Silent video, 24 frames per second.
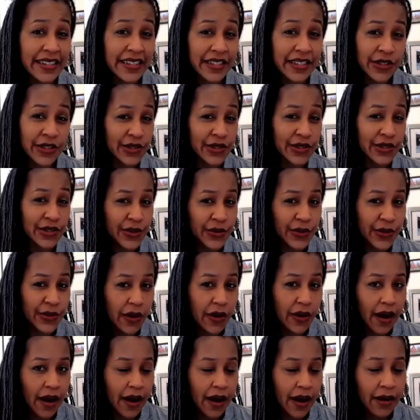to do
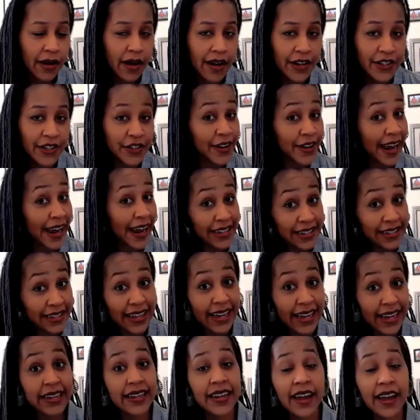are
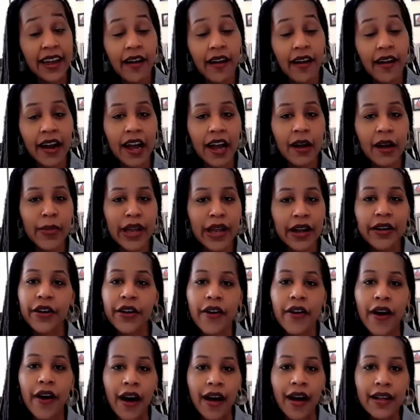translating, are coming
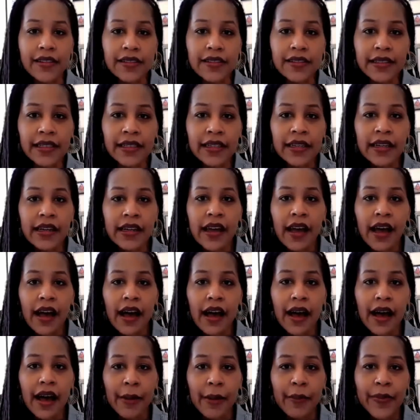across,
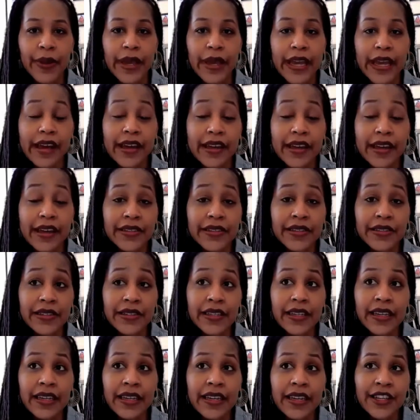because,
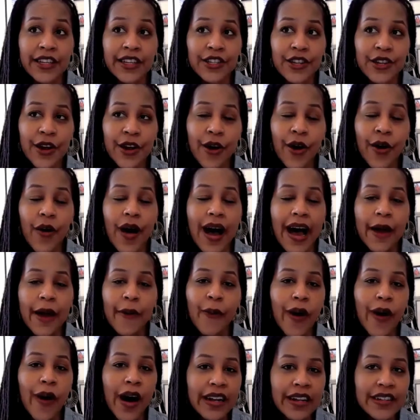you know, I
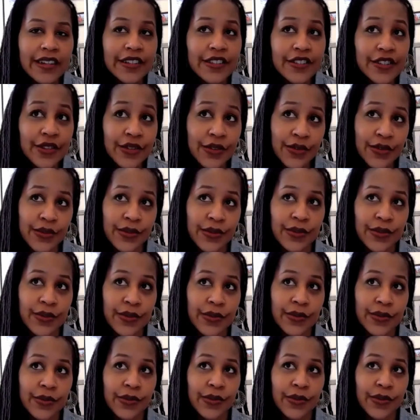wanted
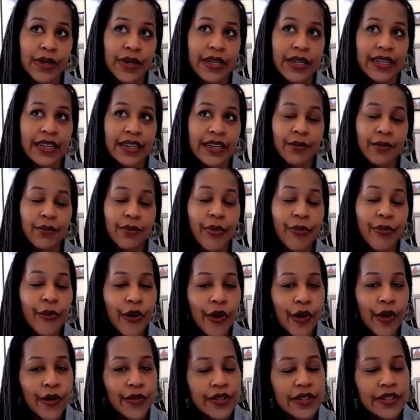to
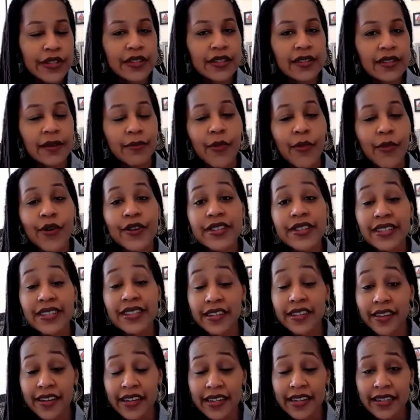broach some more
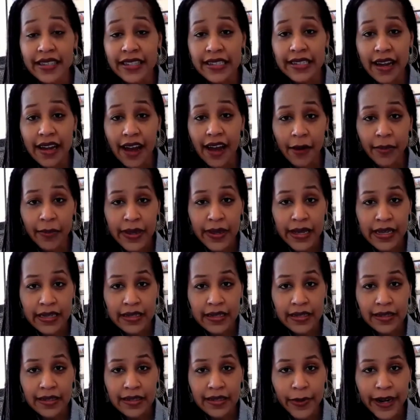serious
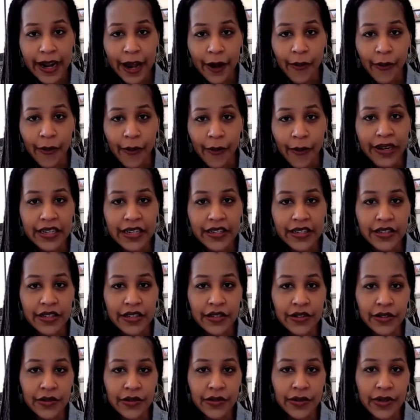topics, but I wanted to
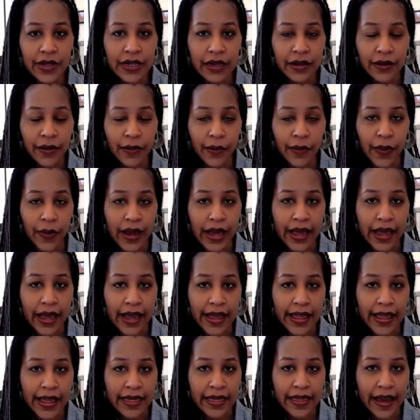do it in a
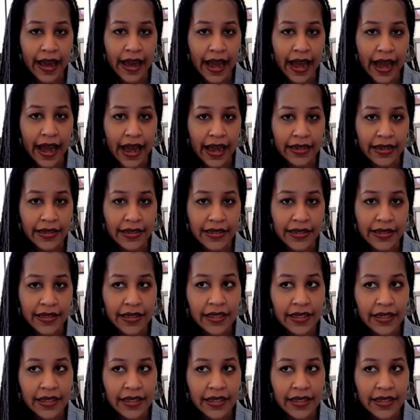way that,